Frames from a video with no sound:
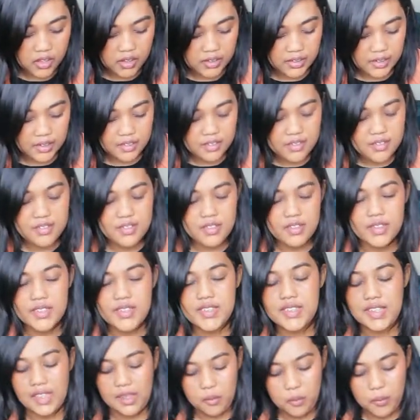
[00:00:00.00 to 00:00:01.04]
Let's
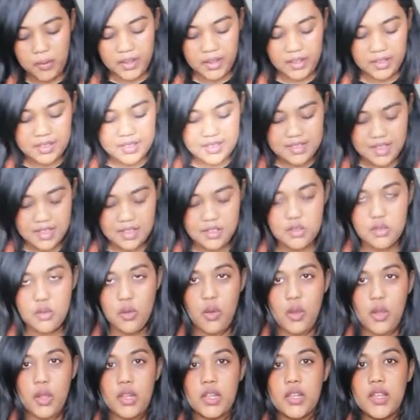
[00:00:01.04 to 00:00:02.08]
see what it says
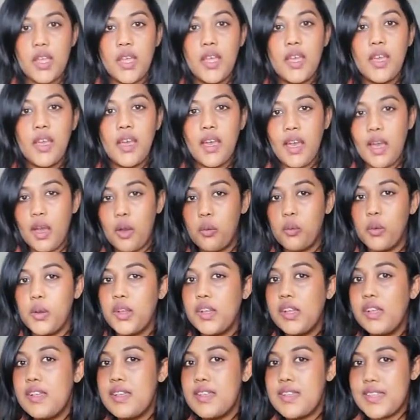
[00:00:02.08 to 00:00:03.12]
on
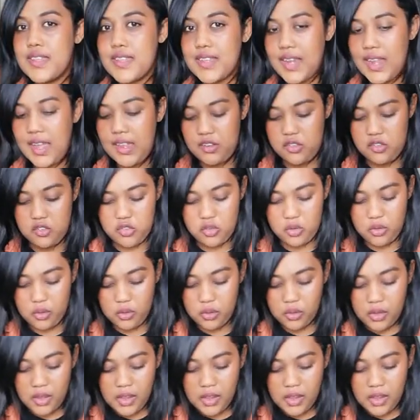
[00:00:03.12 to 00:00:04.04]
our slideshow.